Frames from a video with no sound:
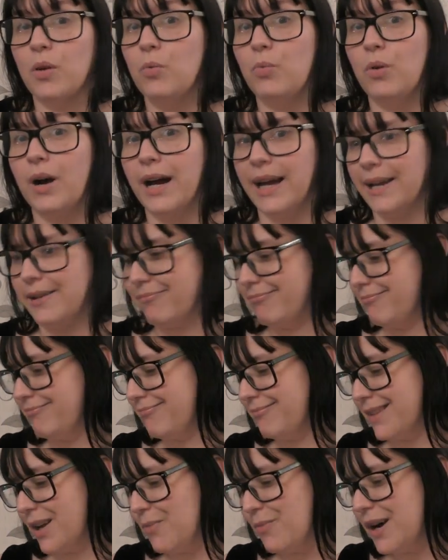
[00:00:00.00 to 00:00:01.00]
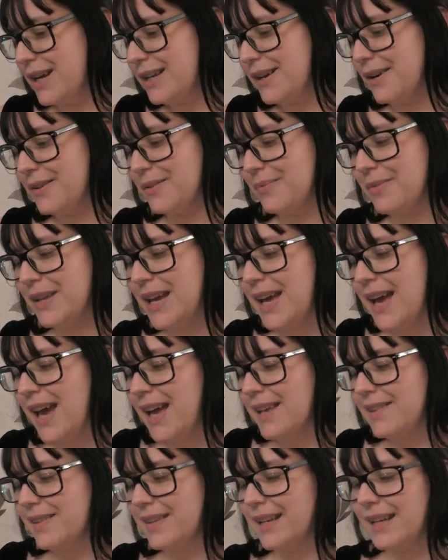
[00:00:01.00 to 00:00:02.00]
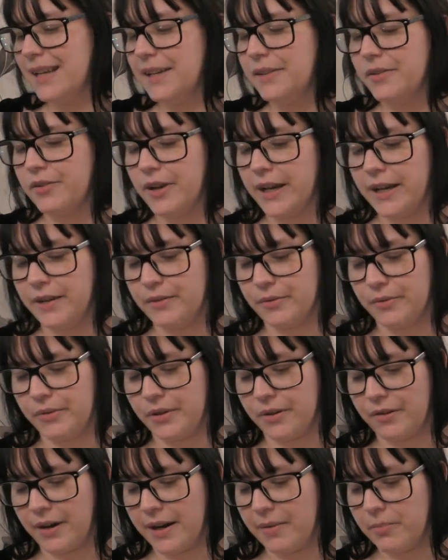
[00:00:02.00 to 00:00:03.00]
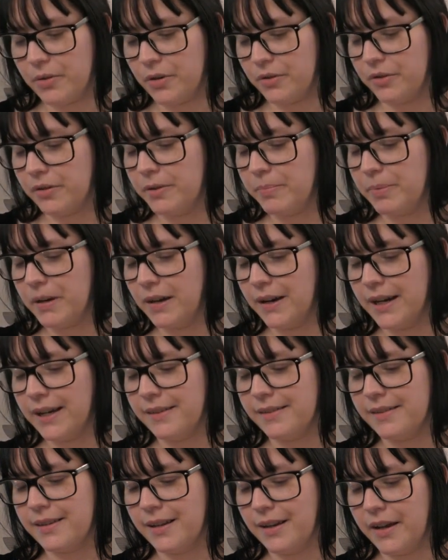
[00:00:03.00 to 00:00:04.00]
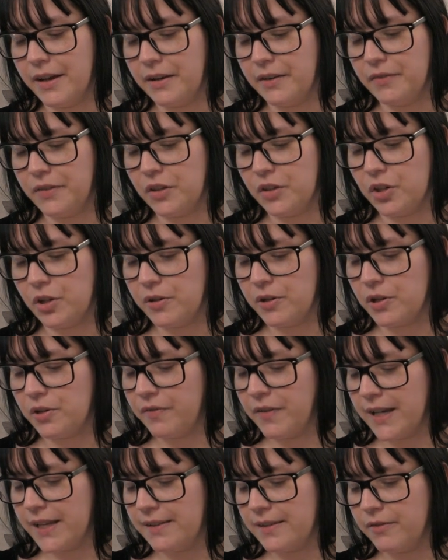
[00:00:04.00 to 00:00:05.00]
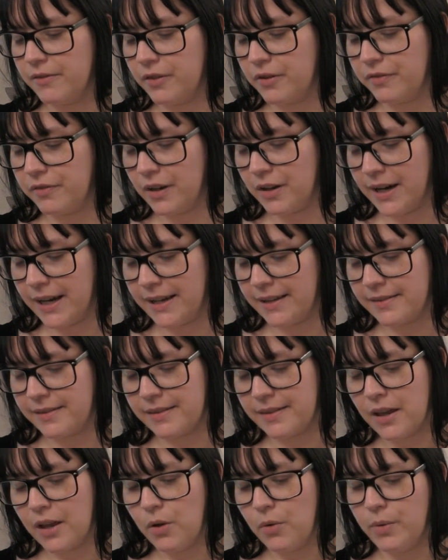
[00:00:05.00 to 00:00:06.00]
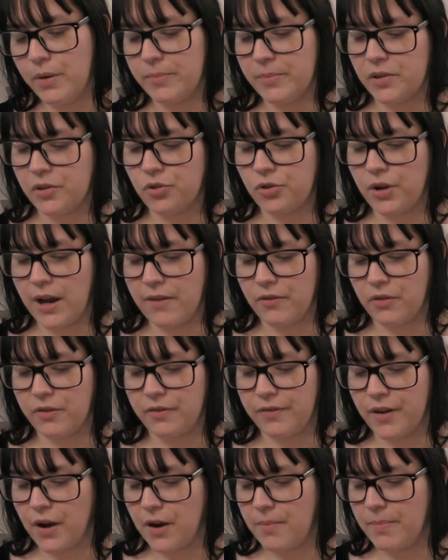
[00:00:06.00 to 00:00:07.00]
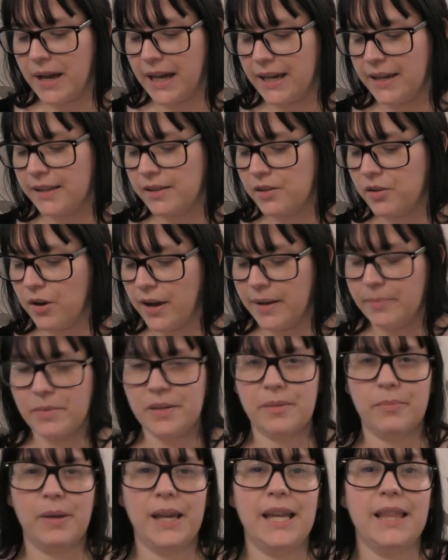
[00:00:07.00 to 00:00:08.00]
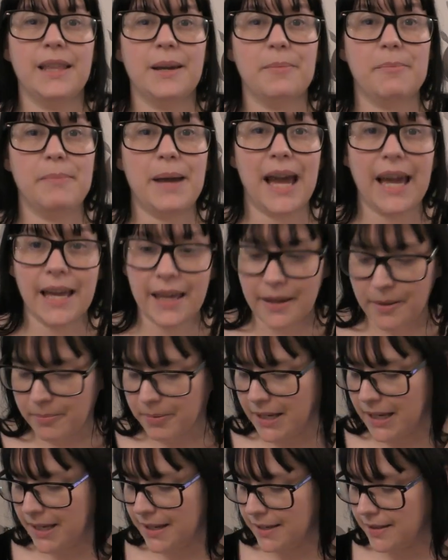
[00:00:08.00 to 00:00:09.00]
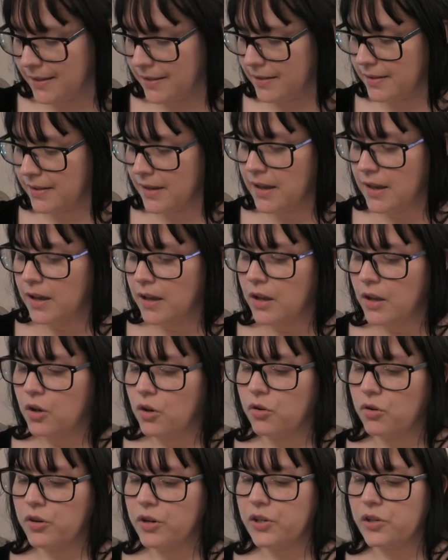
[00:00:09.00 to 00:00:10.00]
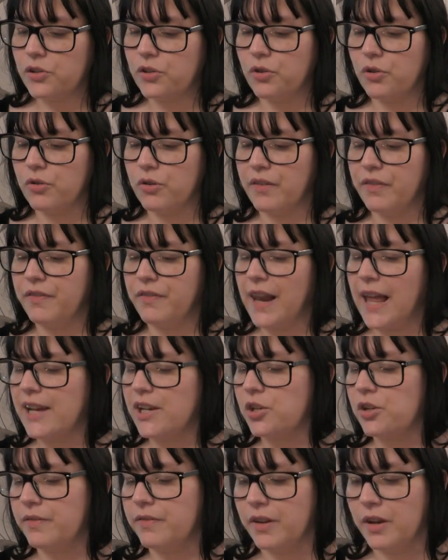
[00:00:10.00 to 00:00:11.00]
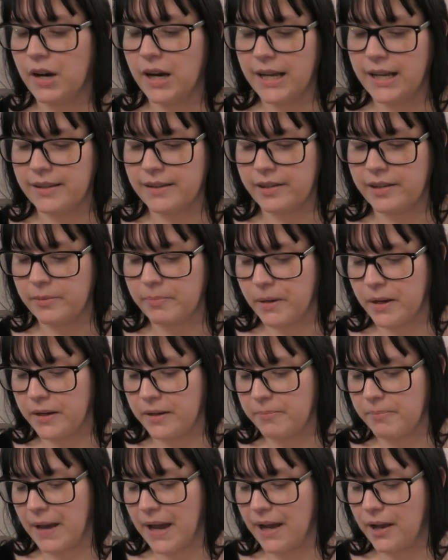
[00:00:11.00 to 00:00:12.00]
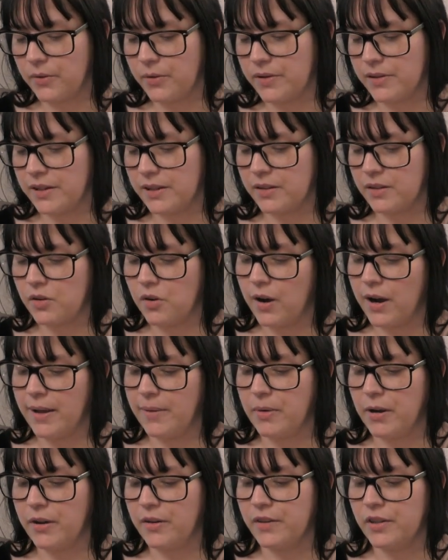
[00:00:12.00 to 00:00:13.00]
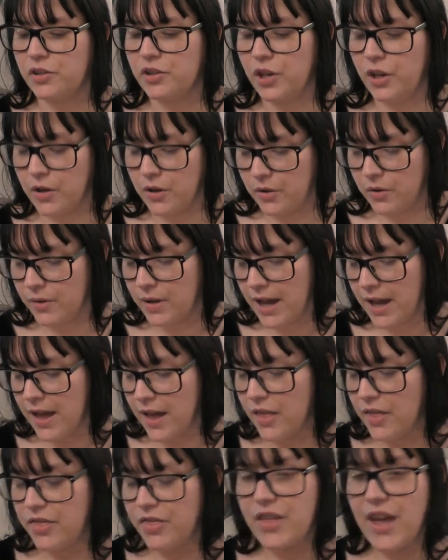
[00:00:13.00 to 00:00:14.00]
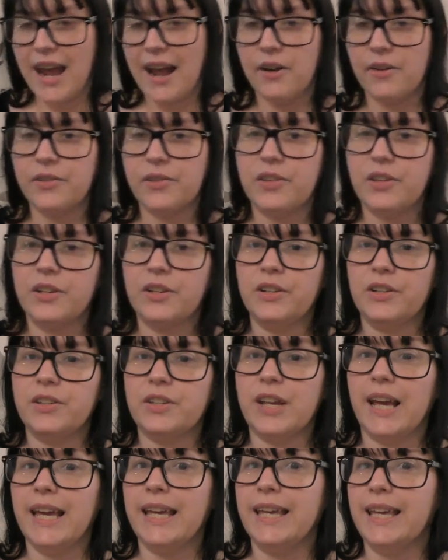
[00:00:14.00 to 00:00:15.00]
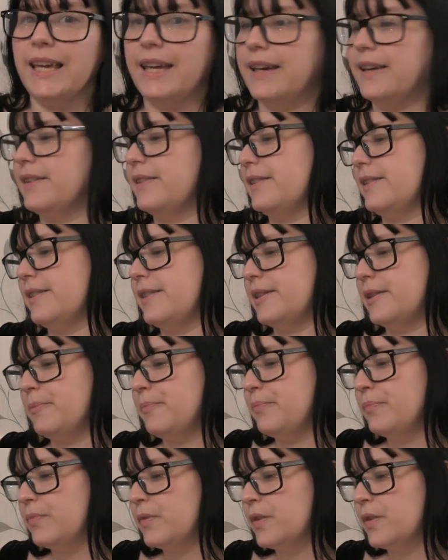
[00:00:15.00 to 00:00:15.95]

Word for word: Why? Why do you hold them? Silly dreidel, the great menorah replied. To learn of the Jewish festival of lights, we must travel far back in time to meet the Maccabees. Laura saw a flash of light and spun backwards in time over two thousand years.